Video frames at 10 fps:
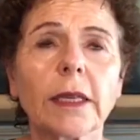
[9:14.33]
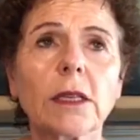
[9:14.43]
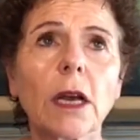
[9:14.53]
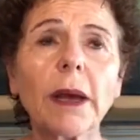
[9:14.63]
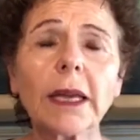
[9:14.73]
It's
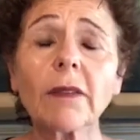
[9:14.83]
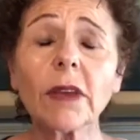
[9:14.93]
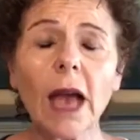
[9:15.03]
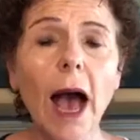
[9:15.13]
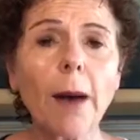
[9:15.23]
not about
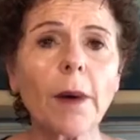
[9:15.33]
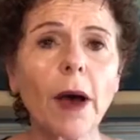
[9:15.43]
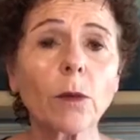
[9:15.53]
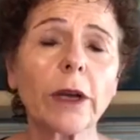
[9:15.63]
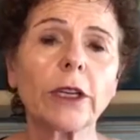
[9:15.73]
giving up
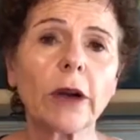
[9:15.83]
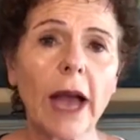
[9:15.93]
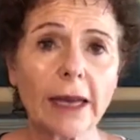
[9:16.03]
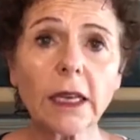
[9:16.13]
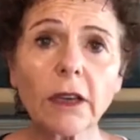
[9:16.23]
on what you're
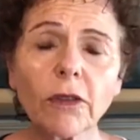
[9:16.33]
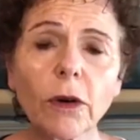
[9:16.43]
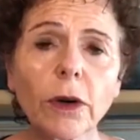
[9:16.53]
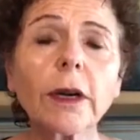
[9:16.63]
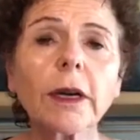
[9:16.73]
asking
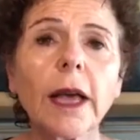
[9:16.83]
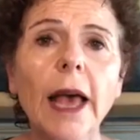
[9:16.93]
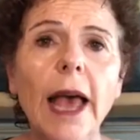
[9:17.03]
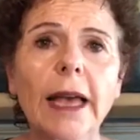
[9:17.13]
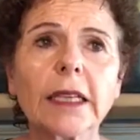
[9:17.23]
for.
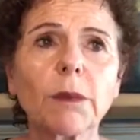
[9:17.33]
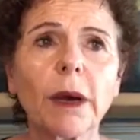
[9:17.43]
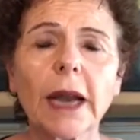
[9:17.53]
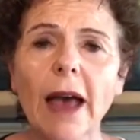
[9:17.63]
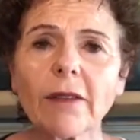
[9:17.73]
It's
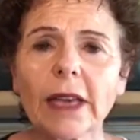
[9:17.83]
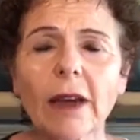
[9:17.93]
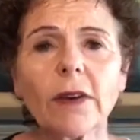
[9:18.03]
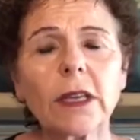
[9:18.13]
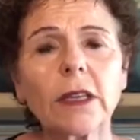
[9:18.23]
about having
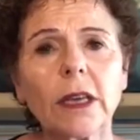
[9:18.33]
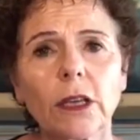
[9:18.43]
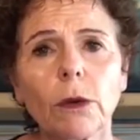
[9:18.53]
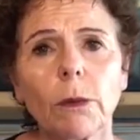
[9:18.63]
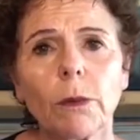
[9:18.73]
everything that
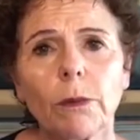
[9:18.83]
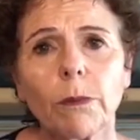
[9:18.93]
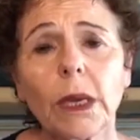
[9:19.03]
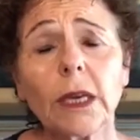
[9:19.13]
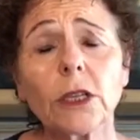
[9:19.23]
you
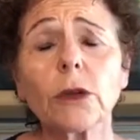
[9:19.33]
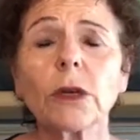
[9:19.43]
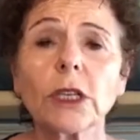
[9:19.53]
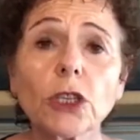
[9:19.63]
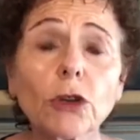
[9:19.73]
be and do
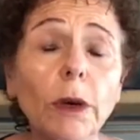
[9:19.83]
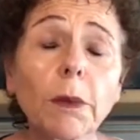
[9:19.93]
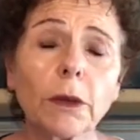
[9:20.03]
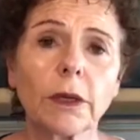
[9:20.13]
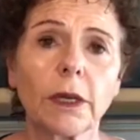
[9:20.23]

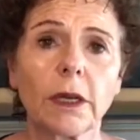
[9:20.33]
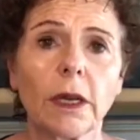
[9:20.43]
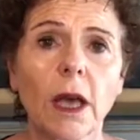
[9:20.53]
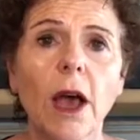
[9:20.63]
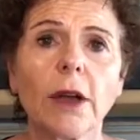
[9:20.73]
contribute
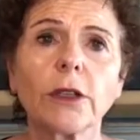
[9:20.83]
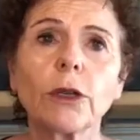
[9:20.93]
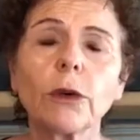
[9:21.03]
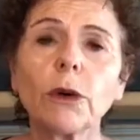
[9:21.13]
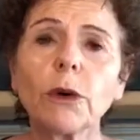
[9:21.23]

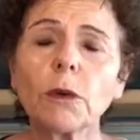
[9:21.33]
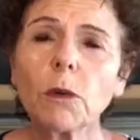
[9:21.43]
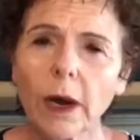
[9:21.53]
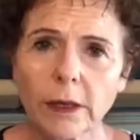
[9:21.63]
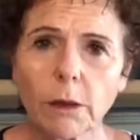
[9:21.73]
to who and
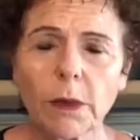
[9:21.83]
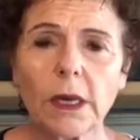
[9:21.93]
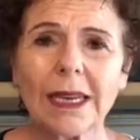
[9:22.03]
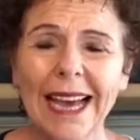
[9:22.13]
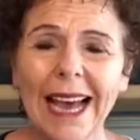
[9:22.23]
what you be
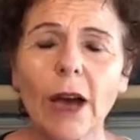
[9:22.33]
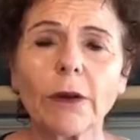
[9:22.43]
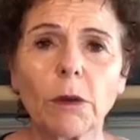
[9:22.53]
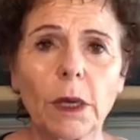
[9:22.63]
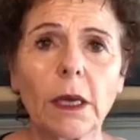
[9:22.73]
and how
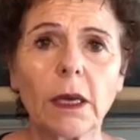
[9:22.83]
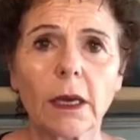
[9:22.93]
you be.